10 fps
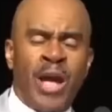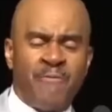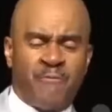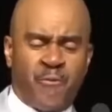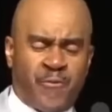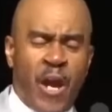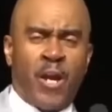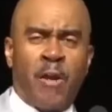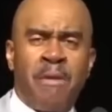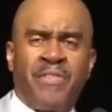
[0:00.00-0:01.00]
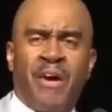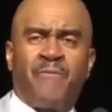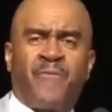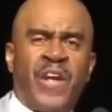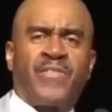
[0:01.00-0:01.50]
and firm in the
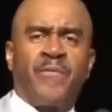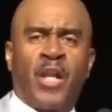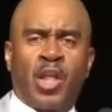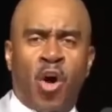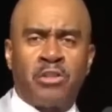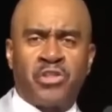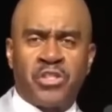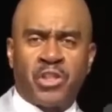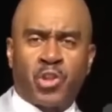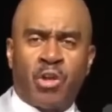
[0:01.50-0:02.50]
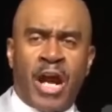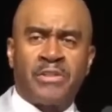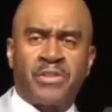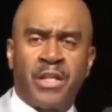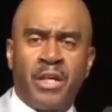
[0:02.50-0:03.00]
faith of the Lord Jesus
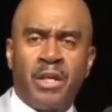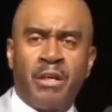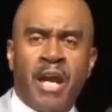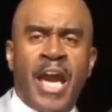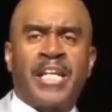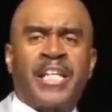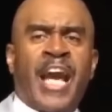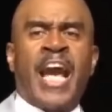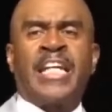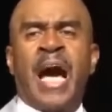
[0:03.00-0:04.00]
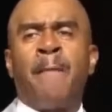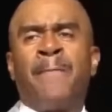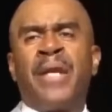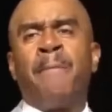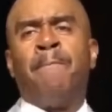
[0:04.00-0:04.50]
Christ. That's right. And cannot
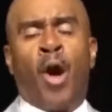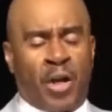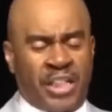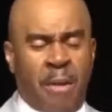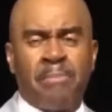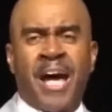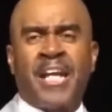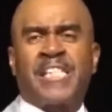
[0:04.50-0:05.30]
be bought, and I'm not a